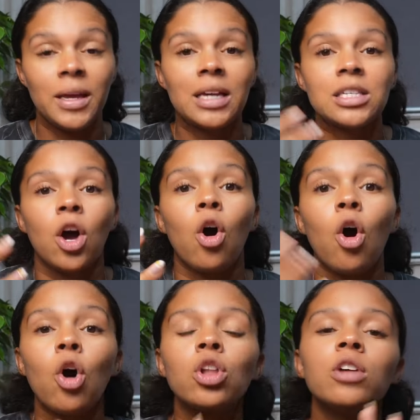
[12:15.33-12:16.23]
because
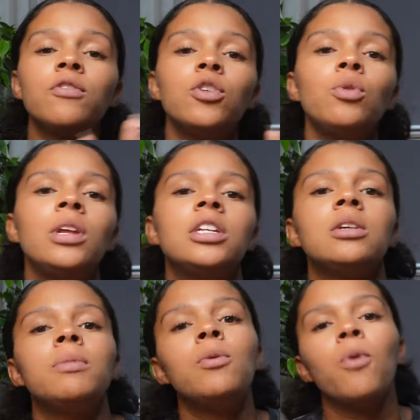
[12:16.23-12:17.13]
all of you
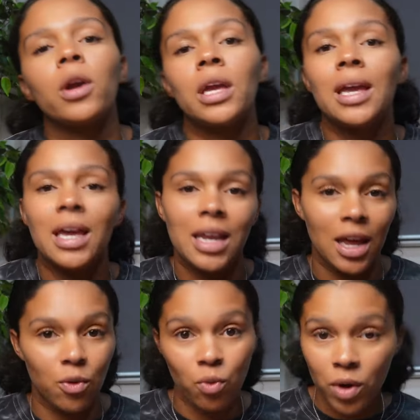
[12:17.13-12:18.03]
need to be working
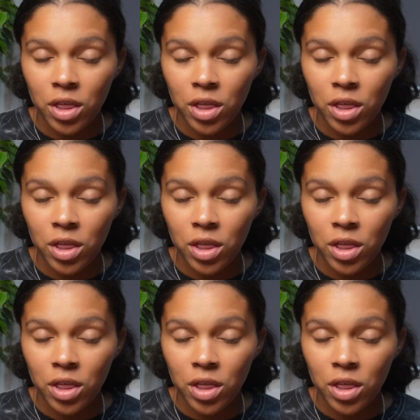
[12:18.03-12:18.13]
in a